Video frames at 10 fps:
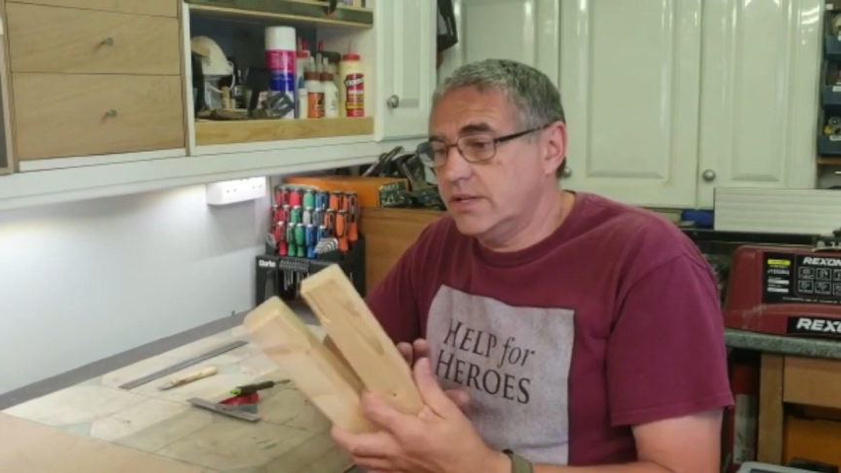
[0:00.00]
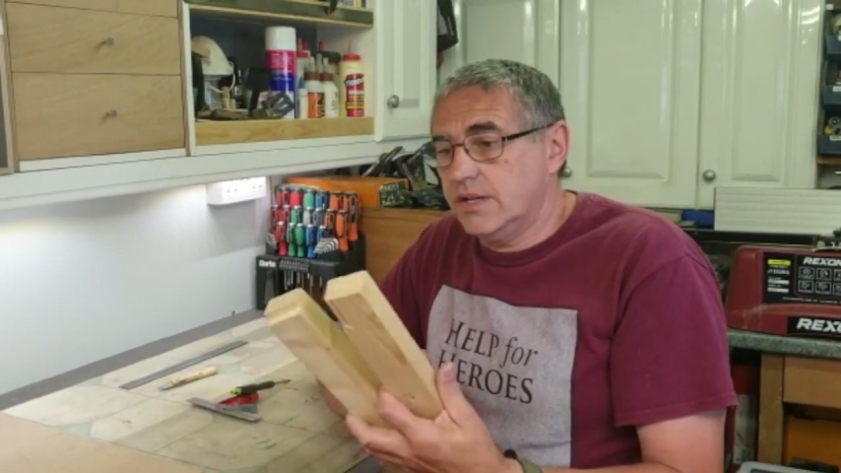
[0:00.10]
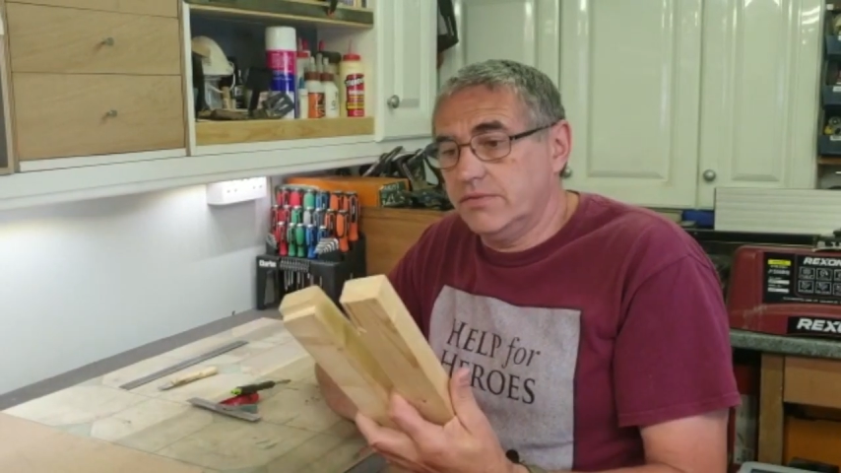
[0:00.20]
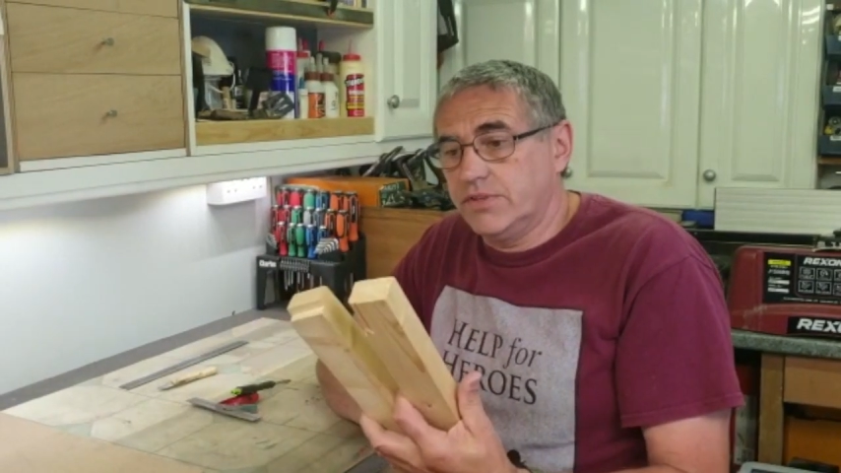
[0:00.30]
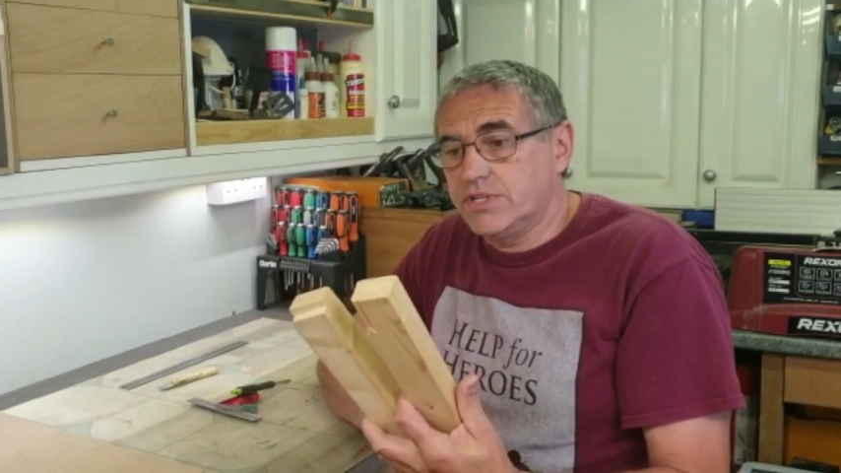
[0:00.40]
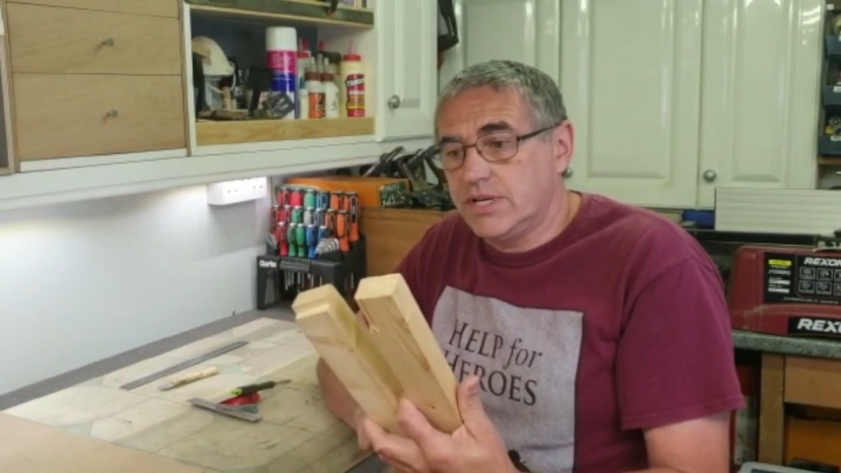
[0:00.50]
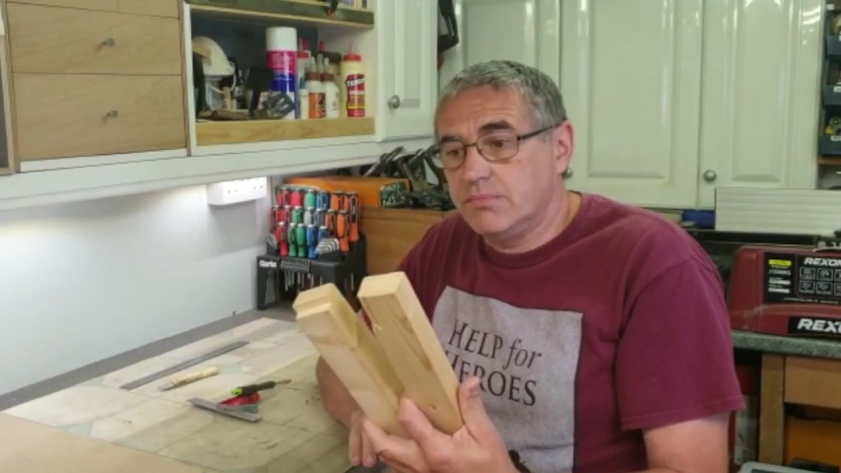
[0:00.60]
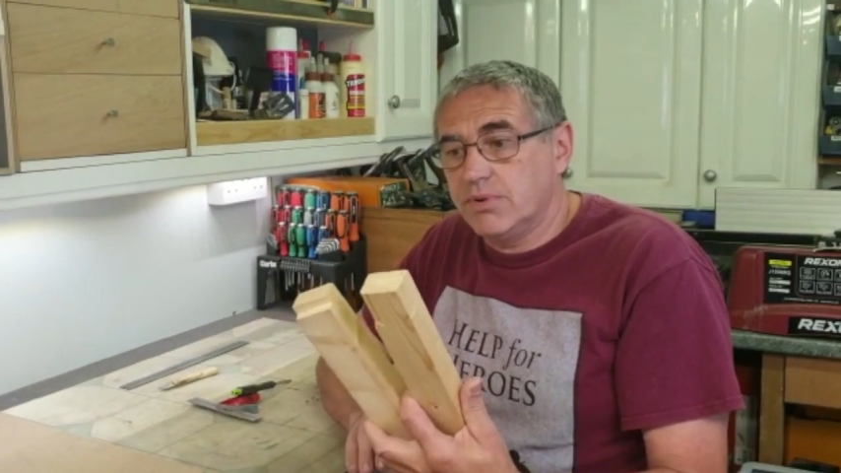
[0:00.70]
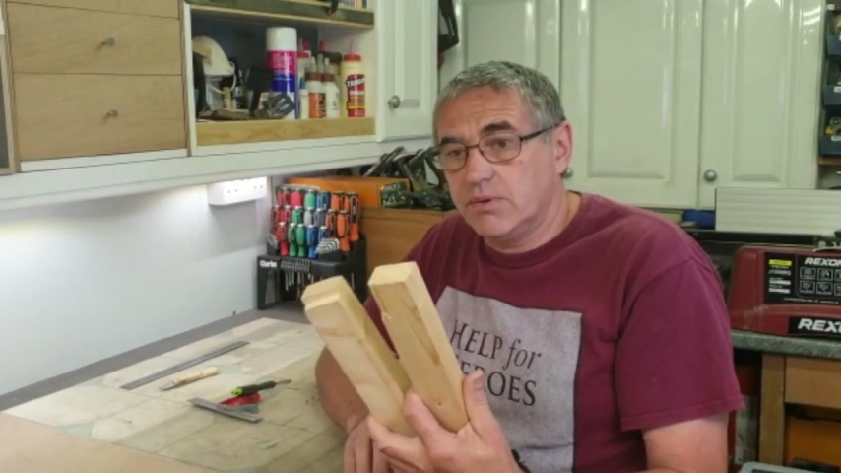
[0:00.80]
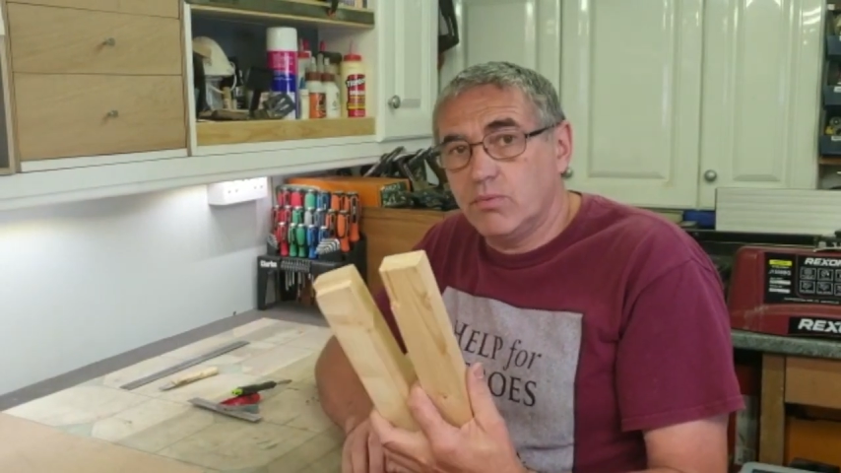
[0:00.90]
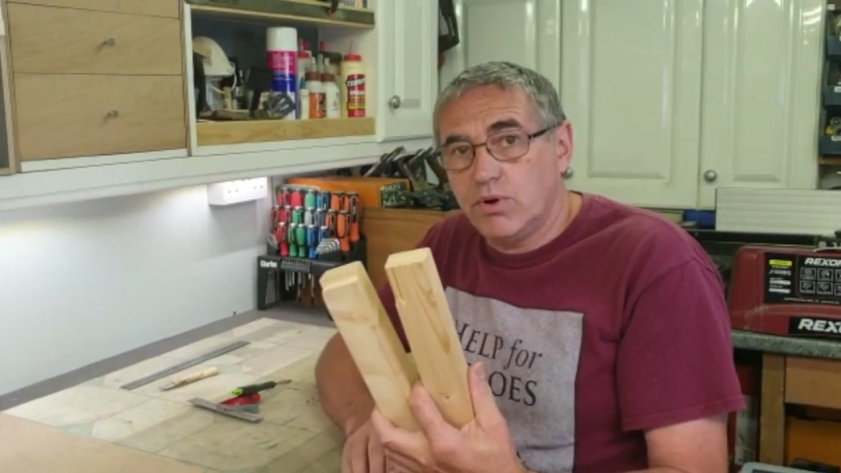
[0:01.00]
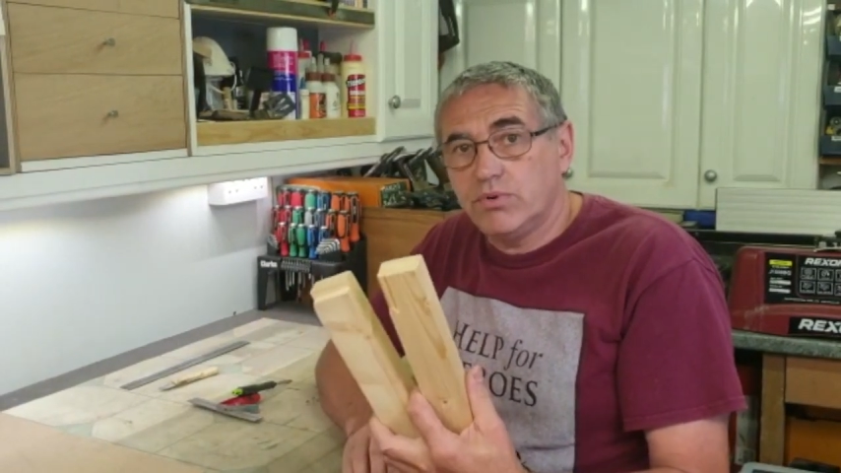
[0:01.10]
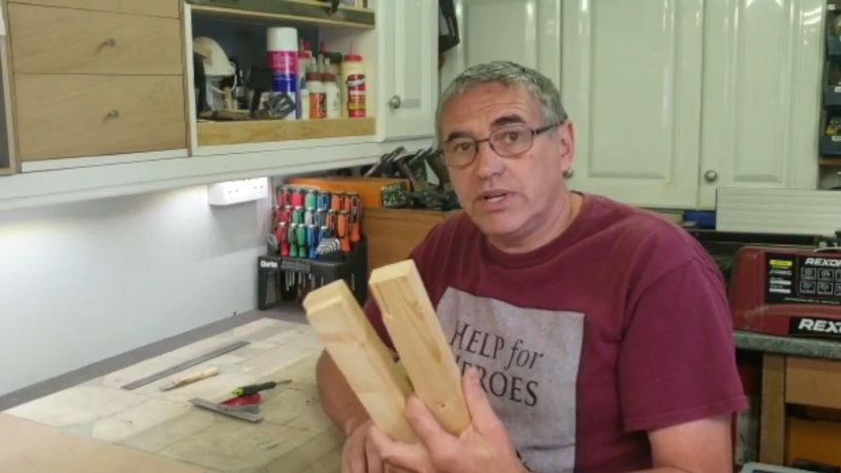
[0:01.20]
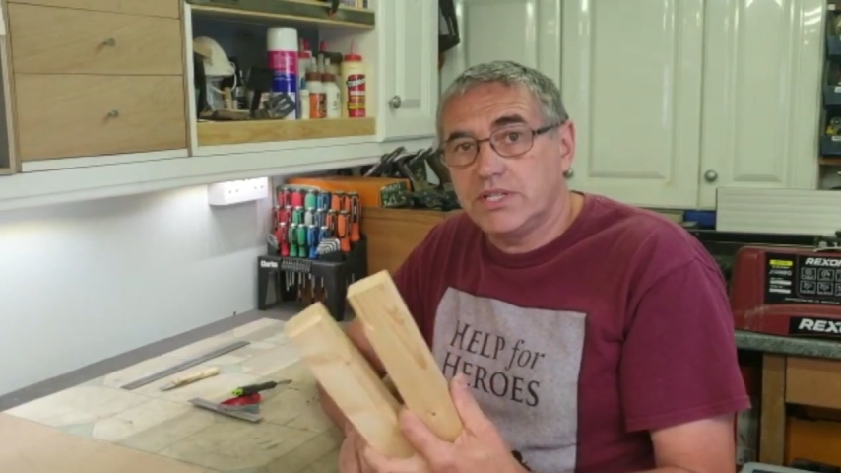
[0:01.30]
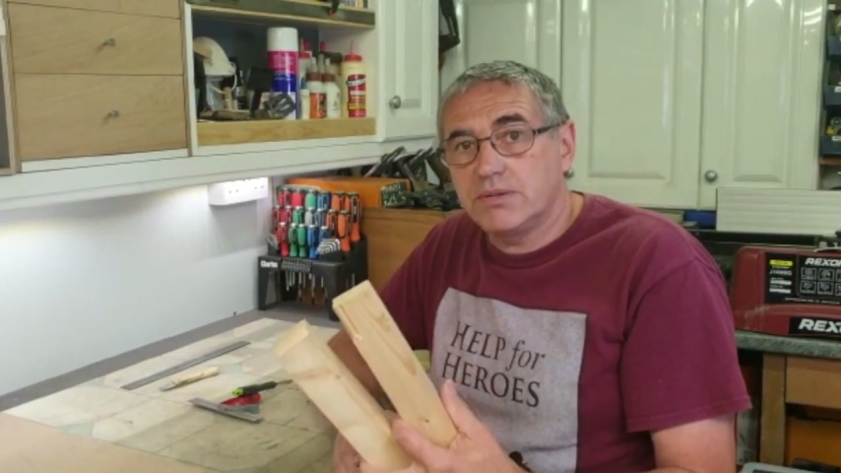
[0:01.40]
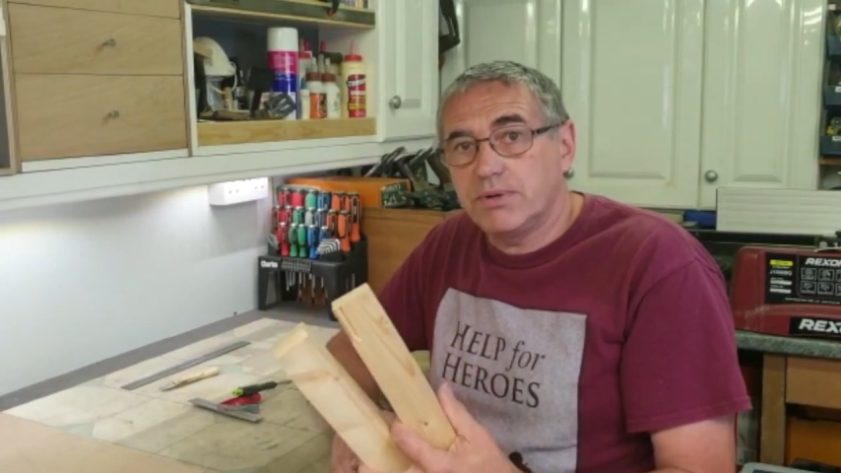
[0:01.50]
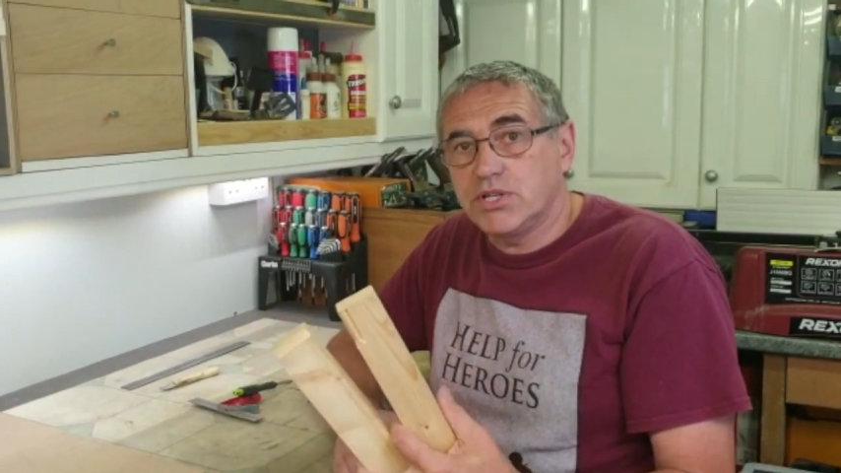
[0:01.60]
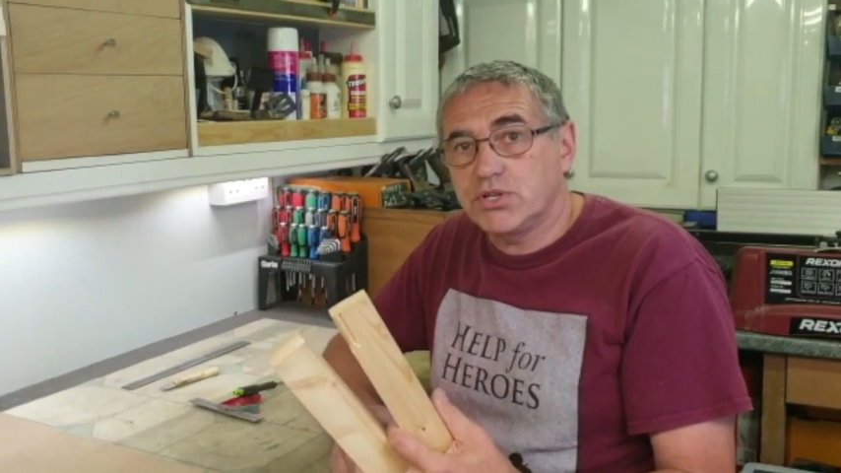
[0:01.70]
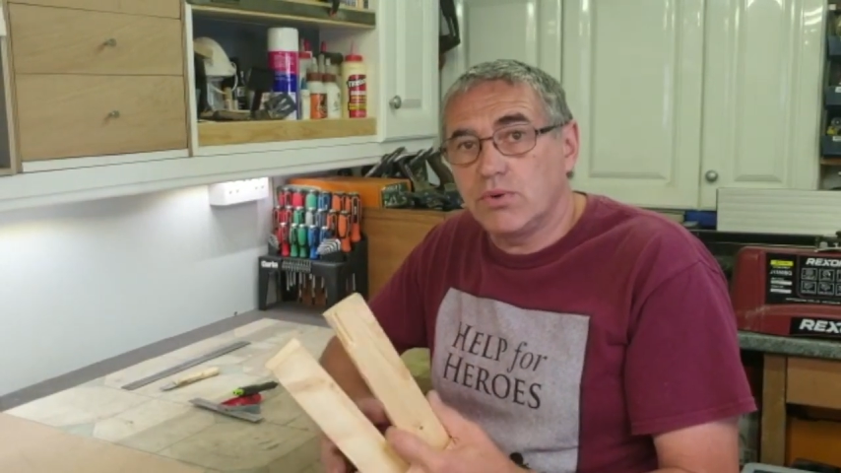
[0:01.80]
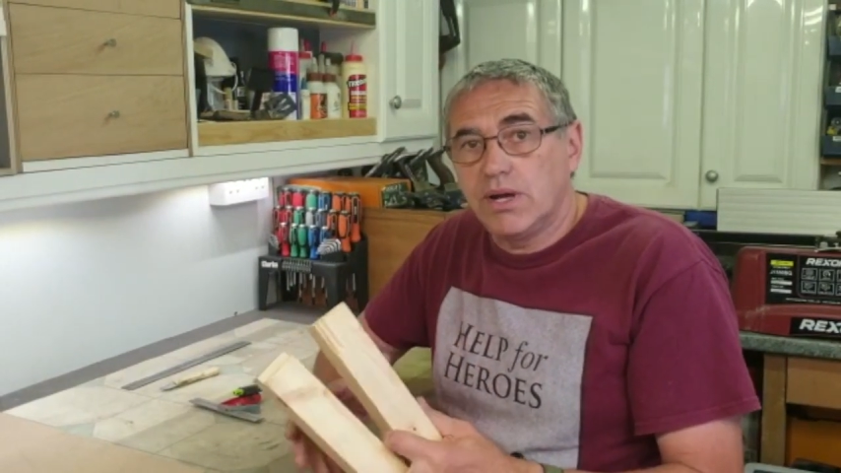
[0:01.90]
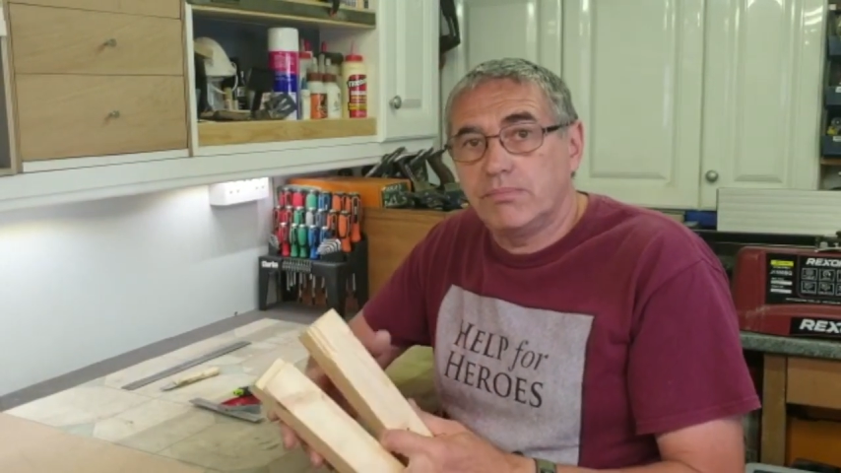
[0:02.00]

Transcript: of the timber will need to be square